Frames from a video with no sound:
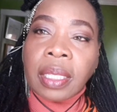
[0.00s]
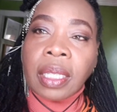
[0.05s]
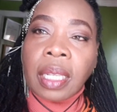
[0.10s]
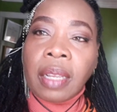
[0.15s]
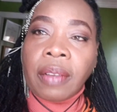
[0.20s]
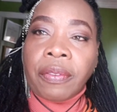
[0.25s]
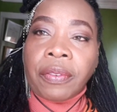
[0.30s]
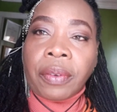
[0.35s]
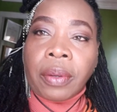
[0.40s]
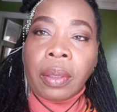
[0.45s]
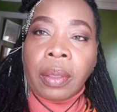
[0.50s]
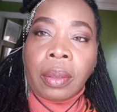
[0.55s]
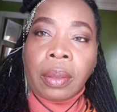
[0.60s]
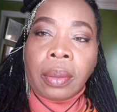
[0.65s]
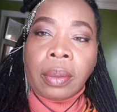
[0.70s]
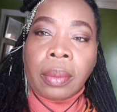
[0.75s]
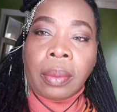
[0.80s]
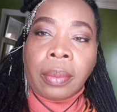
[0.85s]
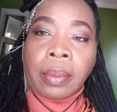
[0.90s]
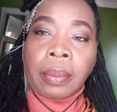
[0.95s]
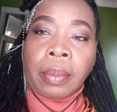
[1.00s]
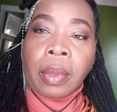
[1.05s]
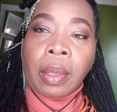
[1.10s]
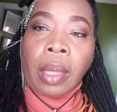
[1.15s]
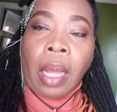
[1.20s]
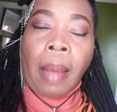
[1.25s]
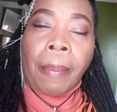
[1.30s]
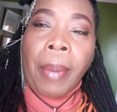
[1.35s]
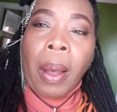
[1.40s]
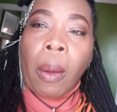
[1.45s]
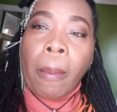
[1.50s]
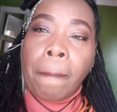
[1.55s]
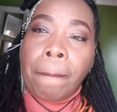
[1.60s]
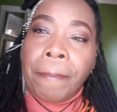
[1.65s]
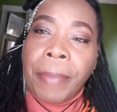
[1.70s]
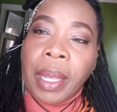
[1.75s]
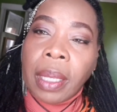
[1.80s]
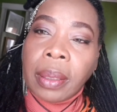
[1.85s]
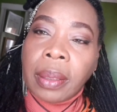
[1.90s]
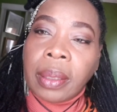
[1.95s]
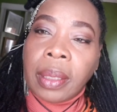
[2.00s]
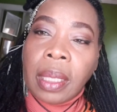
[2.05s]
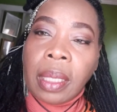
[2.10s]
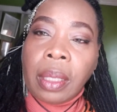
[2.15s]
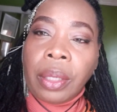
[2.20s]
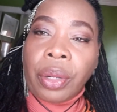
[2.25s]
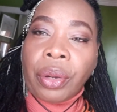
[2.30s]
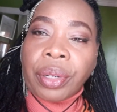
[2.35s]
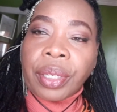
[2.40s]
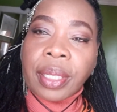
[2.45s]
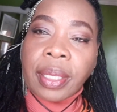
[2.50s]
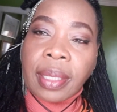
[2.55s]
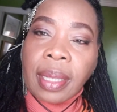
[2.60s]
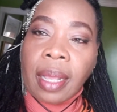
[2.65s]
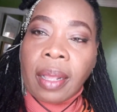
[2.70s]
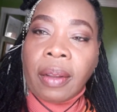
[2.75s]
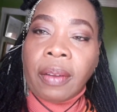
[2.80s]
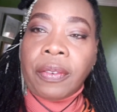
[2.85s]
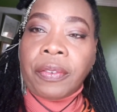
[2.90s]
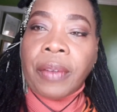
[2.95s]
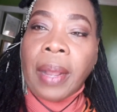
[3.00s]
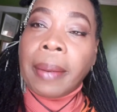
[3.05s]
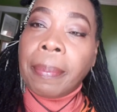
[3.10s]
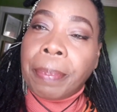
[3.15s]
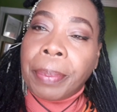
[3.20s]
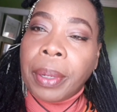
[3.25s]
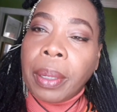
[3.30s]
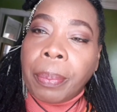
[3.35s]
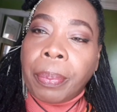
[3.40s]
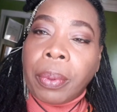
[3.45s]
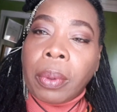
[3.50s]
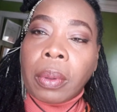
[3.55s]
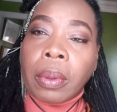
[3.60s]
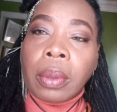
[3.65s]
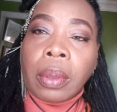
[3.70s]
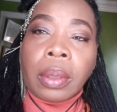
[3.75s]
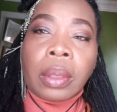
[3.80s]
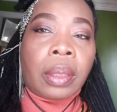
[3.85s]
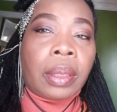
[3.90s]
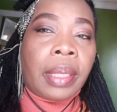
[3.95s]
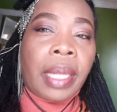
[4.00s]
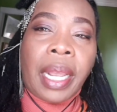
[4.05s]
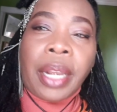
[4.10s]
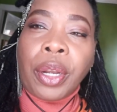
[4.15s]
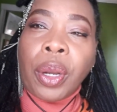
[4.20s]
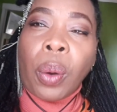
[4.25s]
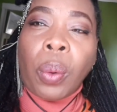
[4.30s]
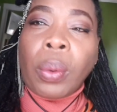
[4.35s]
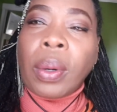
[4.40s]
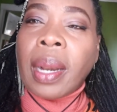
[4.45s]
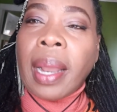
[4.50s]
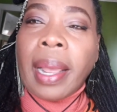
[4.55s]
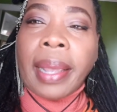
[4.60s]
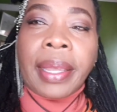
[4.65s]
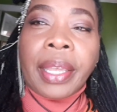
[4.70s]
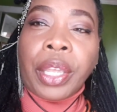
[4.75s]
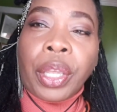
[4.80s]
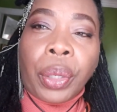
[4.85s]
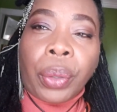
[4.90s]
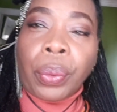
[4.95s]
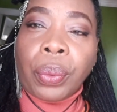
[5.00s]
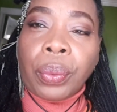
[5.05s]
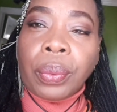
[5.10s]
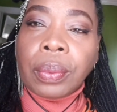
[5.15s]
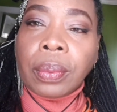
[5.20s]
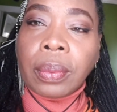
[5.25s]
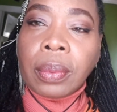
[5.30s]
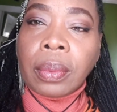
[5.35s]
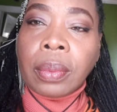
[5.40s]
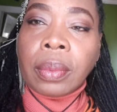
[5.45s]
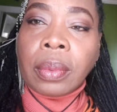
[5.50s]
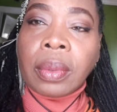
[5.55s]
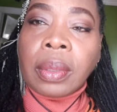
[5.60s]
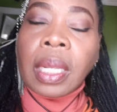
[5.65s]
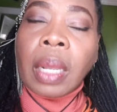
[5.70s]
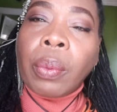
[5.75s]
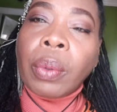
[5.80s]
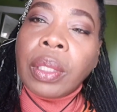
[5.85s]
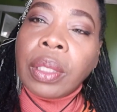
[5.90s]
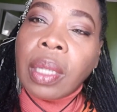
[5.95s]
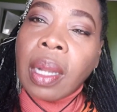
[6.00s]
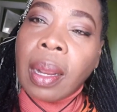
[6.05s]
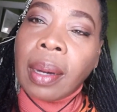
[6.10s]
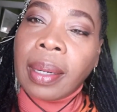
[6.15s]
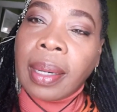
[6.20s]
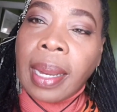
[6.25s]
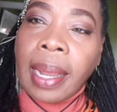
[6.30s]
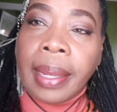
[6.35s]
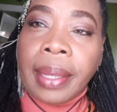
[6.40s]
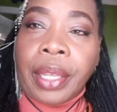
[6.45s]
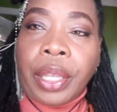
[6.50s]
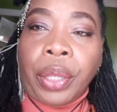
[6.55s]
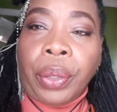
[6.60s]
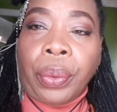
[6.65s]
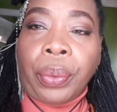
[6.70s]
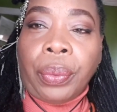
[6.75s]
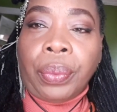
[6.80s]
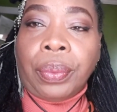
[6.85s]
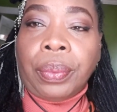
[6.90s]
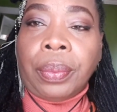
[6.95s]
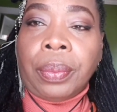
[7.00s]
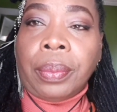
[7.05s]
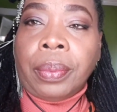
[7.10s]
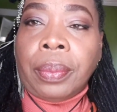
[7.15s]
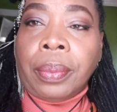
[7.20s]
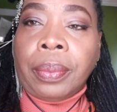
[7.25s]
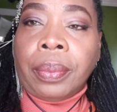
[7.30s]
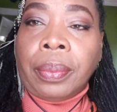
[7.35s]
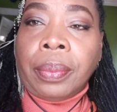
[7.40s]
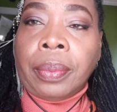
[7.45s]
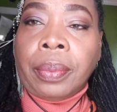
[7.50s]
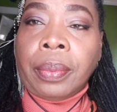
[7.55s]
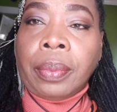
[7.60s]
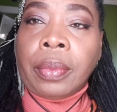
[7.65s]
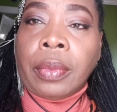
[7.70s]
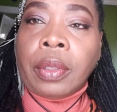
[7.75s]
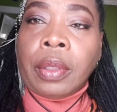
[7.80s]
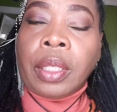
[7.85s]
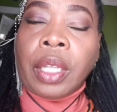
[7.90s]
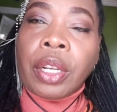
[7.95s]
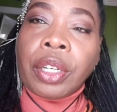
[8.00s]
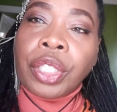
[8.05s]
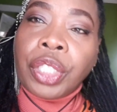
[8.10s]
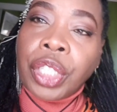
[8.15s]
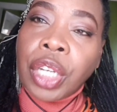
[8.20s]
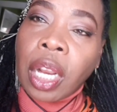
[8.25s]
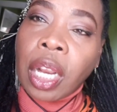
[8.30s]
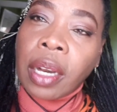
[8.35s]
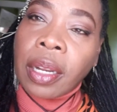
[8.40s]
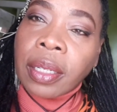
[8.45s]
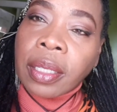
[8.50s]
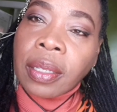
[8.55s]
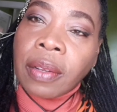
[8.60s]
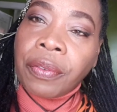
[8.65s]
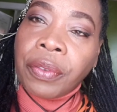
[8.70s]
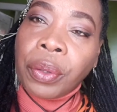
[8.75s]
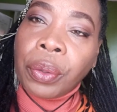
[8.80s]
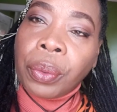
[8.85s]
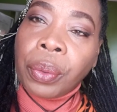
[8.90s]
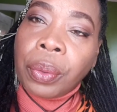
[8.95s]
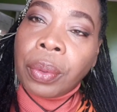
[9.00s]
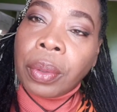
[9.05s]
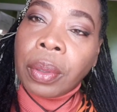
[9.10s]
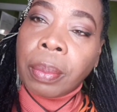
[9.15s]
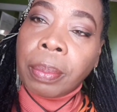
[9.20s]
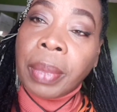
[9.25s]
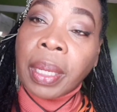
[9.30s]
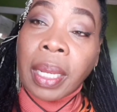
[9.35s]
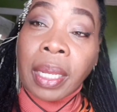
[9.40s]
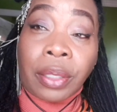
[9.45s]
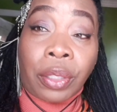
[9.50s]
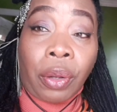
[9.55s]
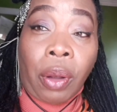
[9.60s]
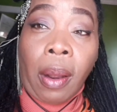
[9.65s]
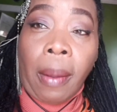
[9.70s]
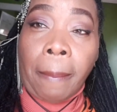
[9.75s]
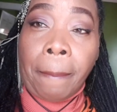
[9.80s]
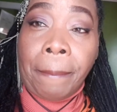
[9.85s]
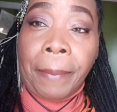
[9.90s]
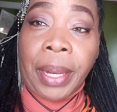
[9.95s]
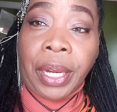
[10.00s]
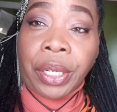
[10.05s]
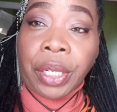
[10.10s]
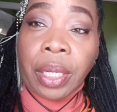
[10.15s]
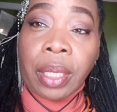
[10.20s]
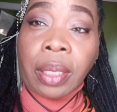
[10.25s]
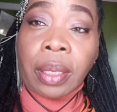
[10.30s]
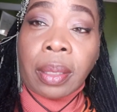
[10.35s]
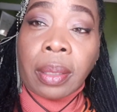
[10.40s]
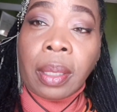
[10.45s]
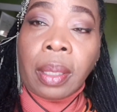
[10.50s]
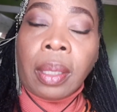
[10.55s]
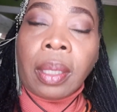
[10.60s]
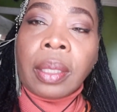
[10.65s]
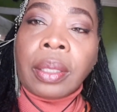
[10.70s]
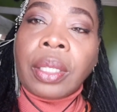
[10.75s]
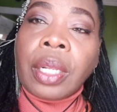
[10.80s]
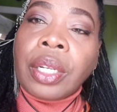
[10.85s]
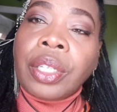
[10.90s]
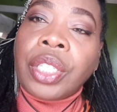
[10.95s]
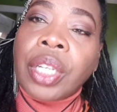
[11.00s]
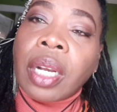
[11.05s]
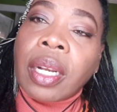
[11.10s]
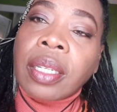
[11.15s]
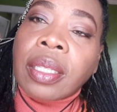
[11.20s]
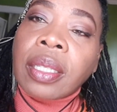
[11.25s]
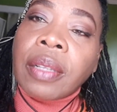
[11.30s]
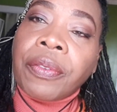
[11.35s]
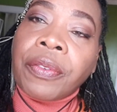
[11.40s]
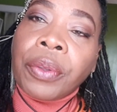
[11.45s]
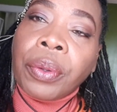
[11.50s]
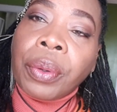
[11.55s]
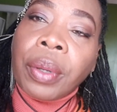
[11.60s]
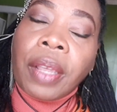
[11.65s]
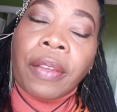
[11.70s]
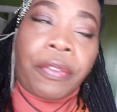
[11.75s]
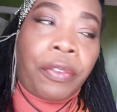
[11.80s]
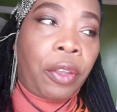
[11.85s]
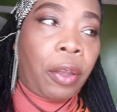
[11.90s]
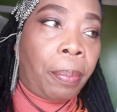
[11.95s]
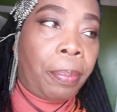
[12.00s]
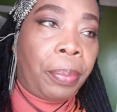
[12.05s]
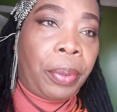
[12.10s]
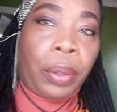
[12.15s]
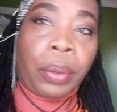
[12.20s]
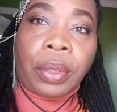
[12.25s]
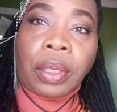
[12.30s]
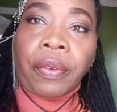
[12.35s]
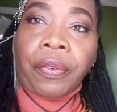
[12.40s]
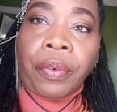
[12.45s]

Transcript: And when you're hanging out in social, you know, events or occasion, you know, it's when they ask you a question, you just have to turn the question back to them to say, you know, what about you?